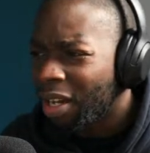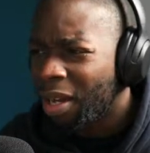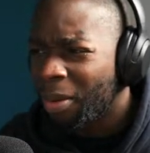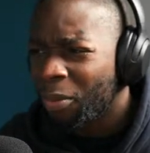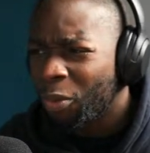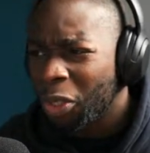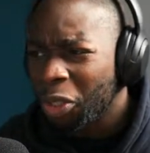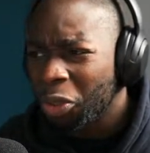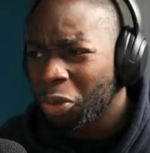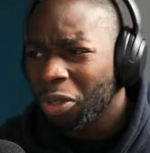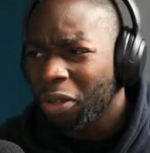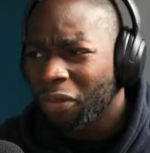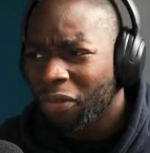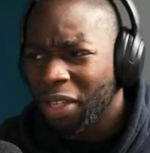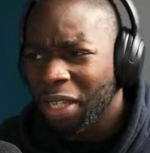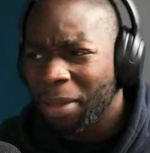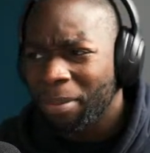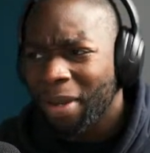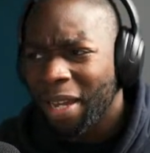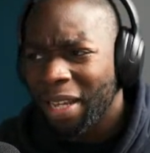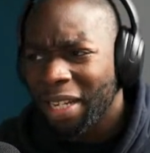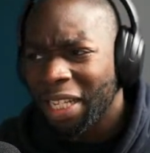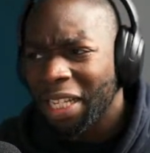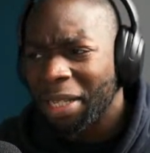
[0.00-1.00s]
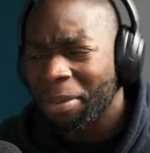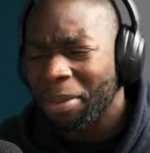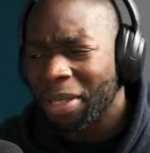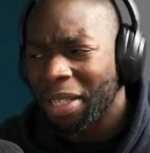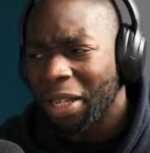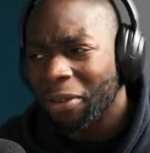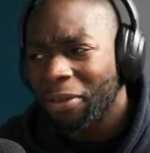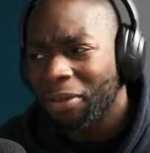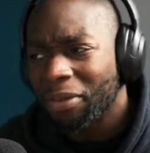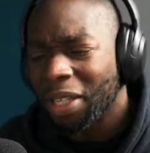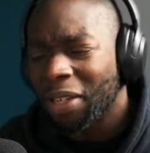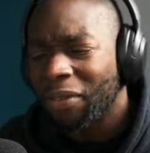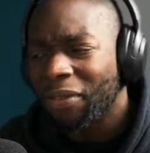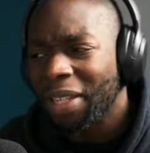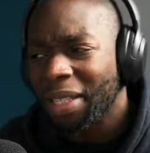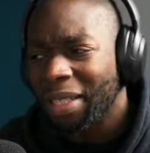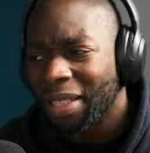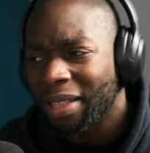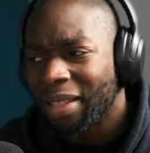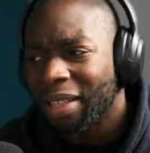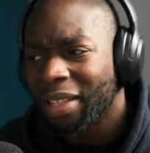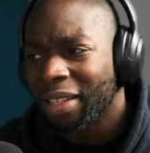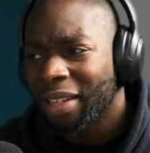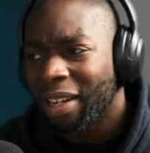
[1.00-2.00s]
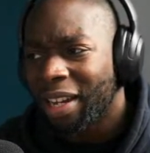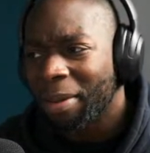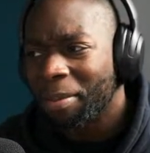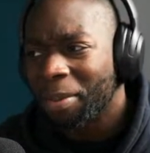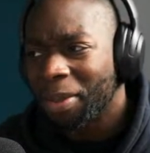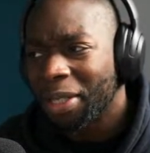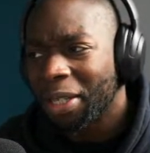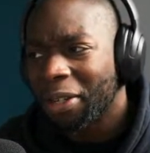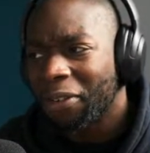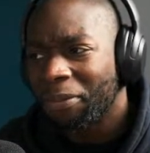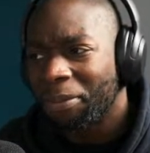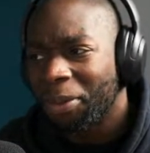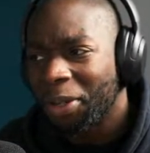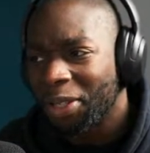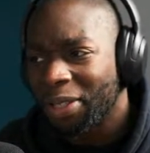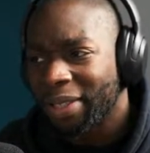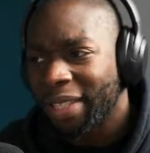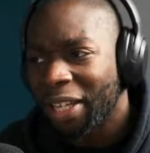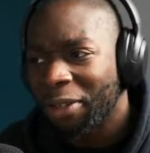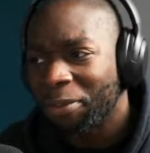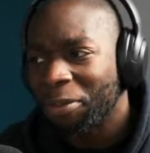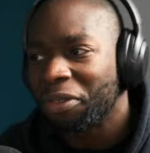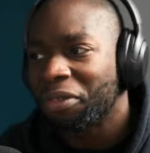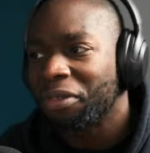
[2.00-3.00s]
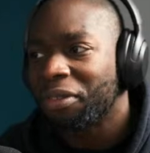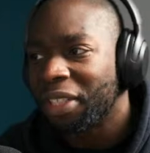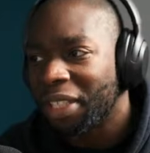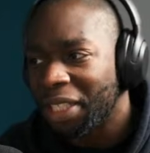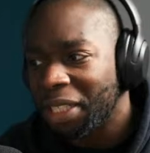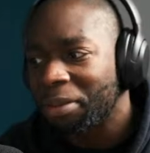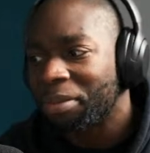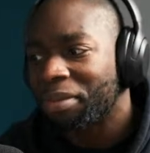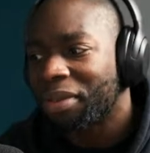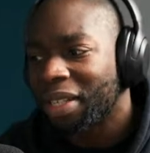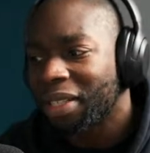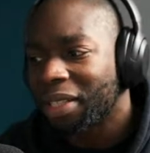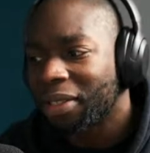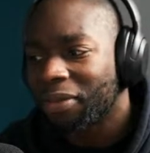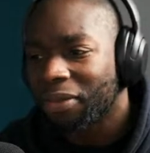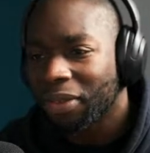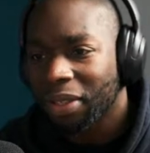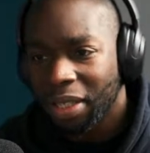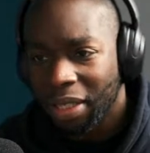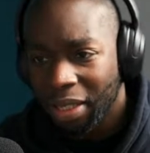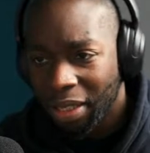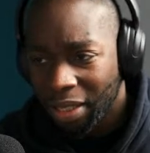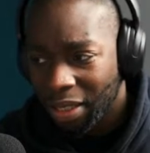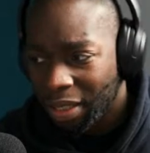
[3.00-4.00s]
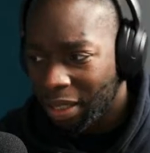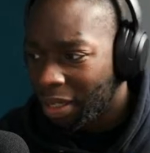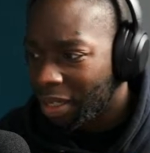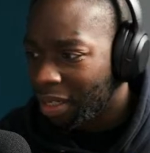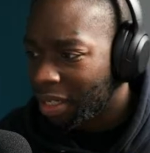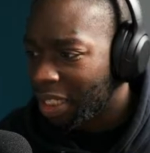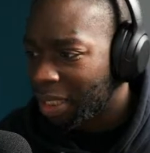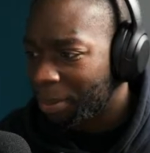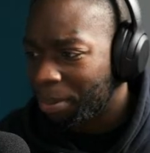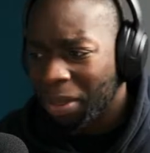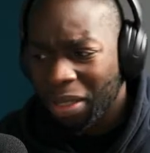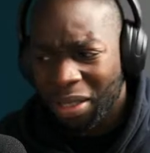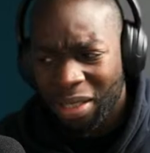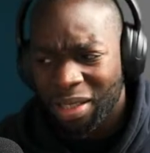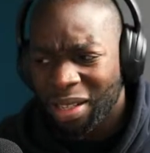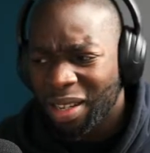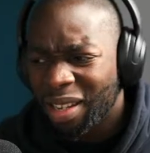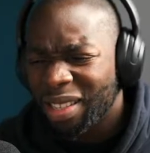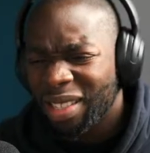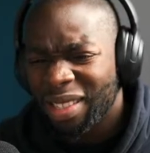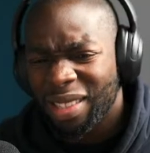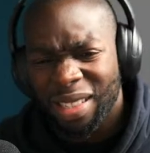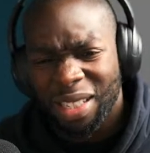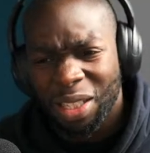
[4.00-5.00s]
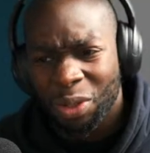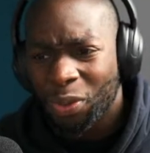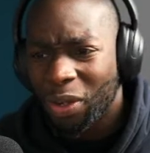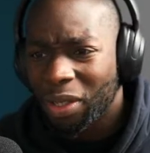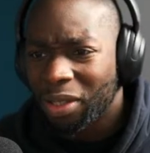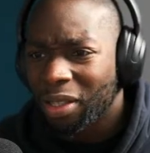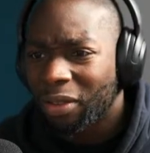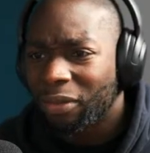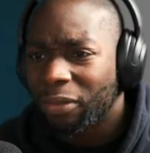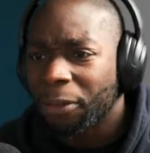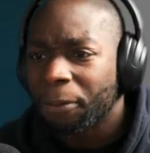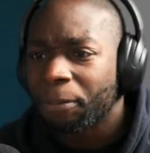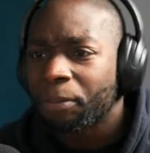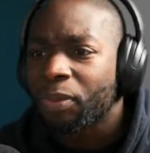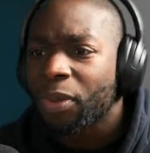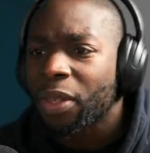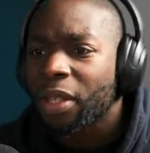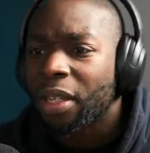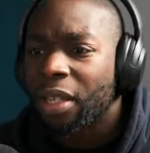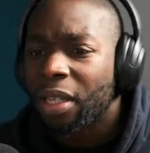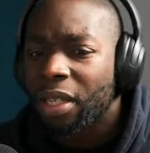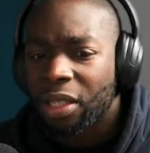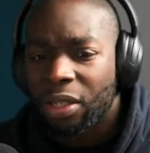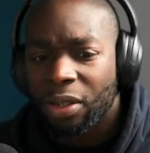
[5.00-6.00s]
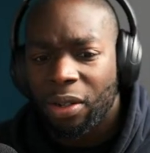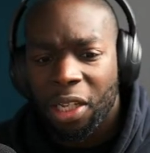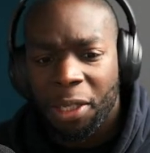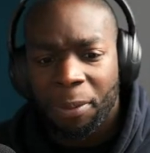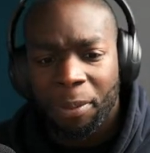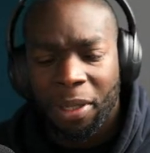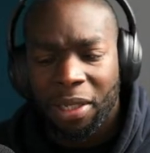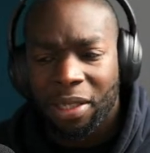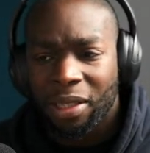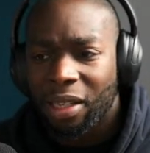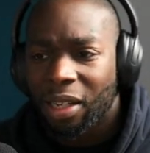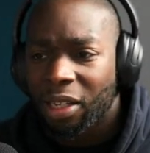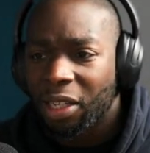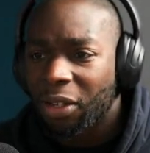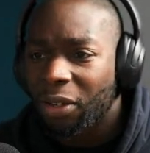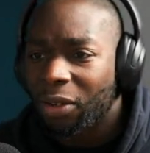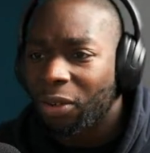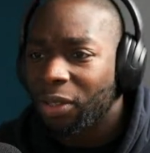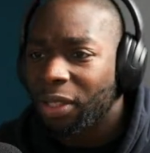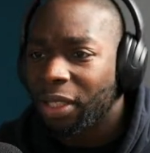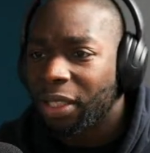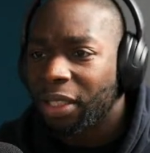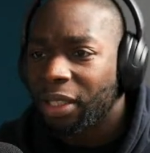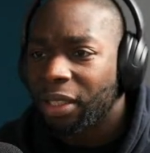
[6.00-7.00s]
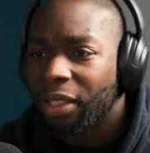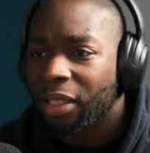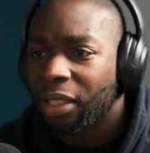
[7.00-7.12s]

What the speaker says: I wonder if he made it himself, if he did the art himself, because that would be really impressive, because pixel art is quite tough. So nice pixel art going on here.